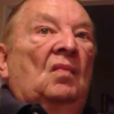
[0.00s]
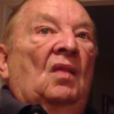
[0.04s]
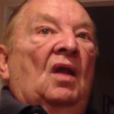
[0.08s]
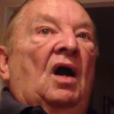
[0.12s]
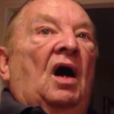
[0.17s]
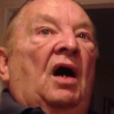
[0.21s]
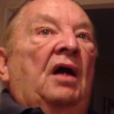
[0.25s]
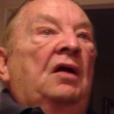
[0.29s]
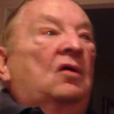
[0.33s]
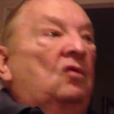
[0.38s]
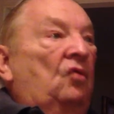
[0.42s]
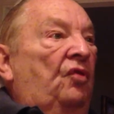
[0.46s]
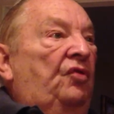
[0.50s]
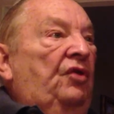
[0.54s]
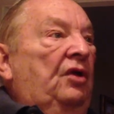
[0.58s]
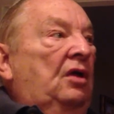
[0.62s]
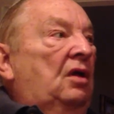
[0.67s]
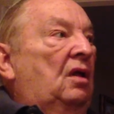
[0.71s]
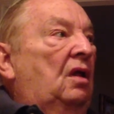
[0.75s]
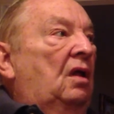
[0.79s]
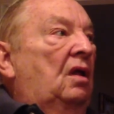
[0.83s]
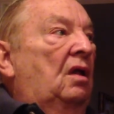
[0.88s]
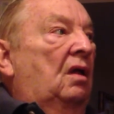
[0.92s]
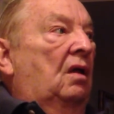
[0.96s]
I Sylvia
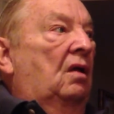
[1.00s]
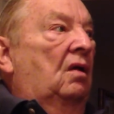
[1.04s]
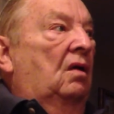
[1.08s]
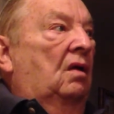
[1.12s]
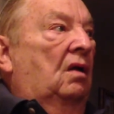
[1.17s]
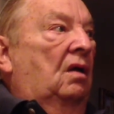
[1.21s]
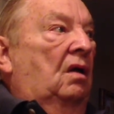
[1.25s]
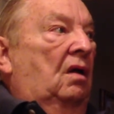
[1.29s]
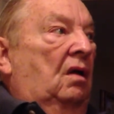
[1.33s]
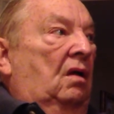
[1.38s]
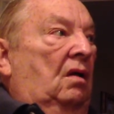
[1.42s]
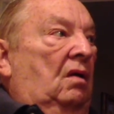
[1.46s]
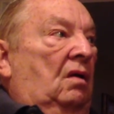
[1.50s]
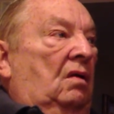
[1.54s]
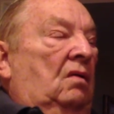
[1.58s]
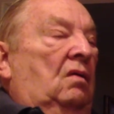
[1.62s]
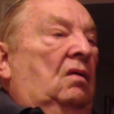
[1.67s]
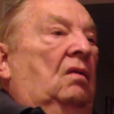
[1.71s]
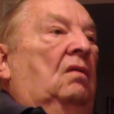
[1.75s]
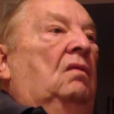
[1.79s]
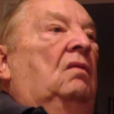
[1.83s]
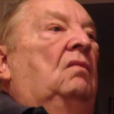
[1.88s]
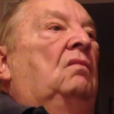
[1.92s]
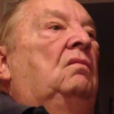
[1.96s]
can't worry about where
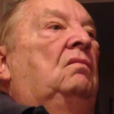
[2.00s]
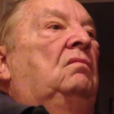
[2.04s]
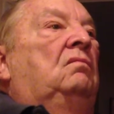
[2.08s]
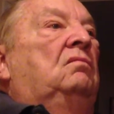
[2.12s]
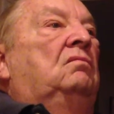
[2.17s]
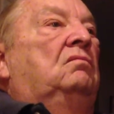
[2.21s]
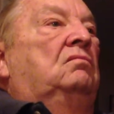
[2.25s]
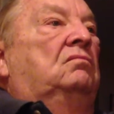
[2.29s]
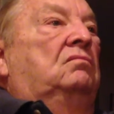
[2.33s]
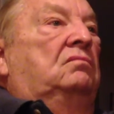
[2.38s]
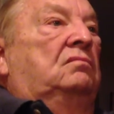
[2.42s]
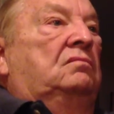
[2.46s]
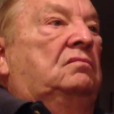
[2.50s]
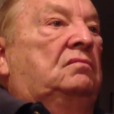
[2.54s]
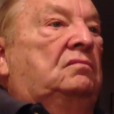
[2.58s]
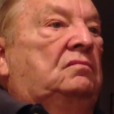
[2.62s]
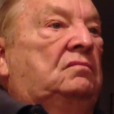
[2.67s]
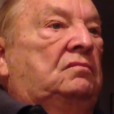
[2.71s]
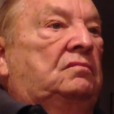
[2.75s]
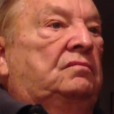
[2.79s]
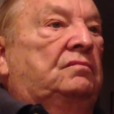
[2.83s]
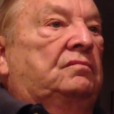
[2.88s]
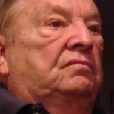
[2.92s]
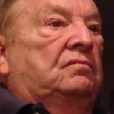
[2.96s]
they're going to live. No. She
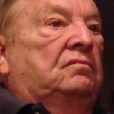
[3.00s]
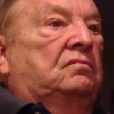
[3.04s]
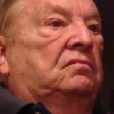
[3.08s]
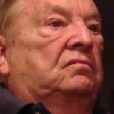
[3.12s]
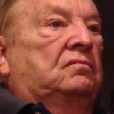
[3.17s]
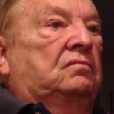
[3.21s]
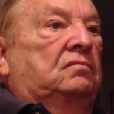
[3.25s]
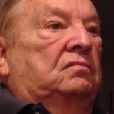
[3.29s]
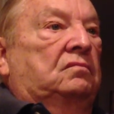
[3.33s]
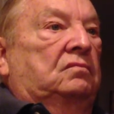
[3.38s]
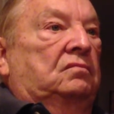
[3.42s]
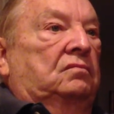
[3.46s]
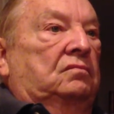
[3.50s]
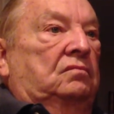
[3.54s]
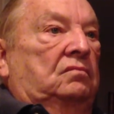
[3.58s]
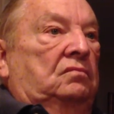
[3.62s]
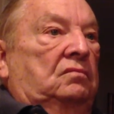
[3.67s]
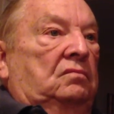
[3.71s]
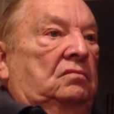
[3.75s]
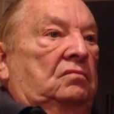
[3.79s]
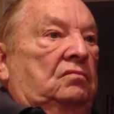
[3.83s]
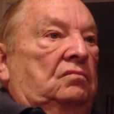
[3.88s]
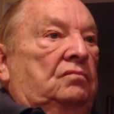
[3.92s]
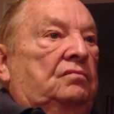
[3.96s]
just needs them out of her
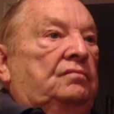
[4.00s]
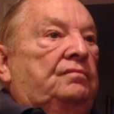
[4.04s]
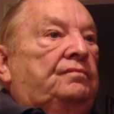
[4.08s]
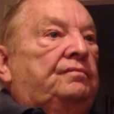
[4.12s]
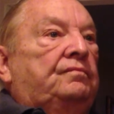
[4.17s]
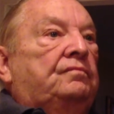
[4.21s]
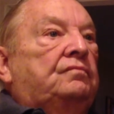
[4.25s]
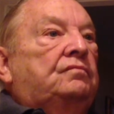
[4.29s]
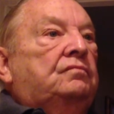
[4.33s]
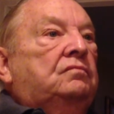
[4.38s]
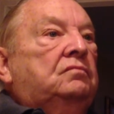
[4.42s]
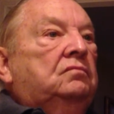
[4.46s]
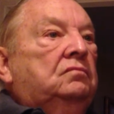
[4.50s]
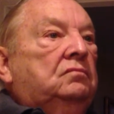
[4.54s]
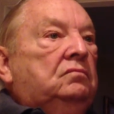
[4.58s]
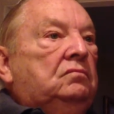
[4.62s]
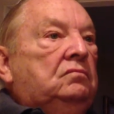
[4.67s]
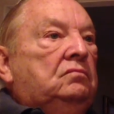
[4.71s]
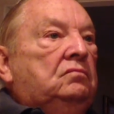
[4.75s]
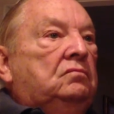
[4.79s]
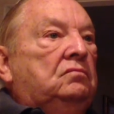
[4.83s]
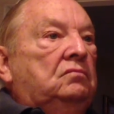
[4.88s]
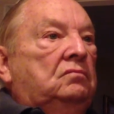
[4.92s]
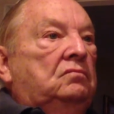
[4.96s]
house. And That's she what I needs mean. to
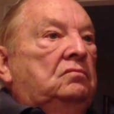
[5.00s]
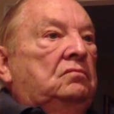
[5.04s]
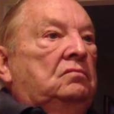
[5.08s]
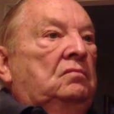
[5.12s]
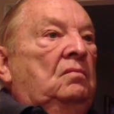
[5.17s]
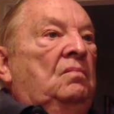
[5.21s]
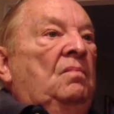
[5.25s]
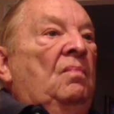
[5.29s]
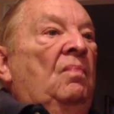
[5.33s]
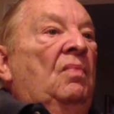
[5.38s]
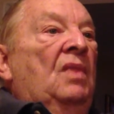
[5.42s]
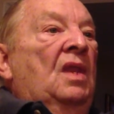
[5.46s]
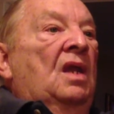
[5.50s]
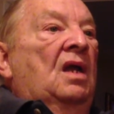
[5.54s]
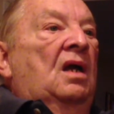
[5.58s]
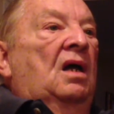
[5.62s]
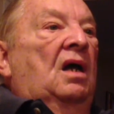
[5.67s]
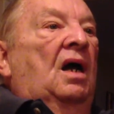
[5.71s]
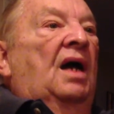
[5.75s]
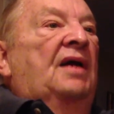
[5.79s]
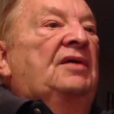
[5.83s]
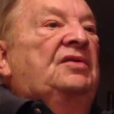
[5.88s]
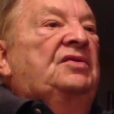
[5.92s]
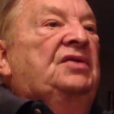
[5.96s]
sell that house. It's
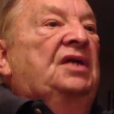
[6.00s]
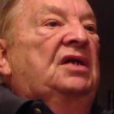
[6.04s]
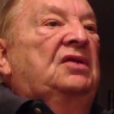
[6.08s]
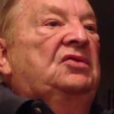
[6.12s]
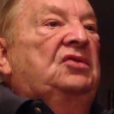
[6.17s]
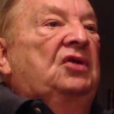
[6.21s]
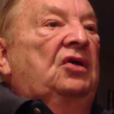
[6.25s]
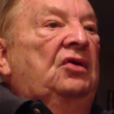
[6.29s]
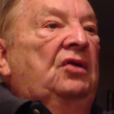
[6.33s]
too I stressful.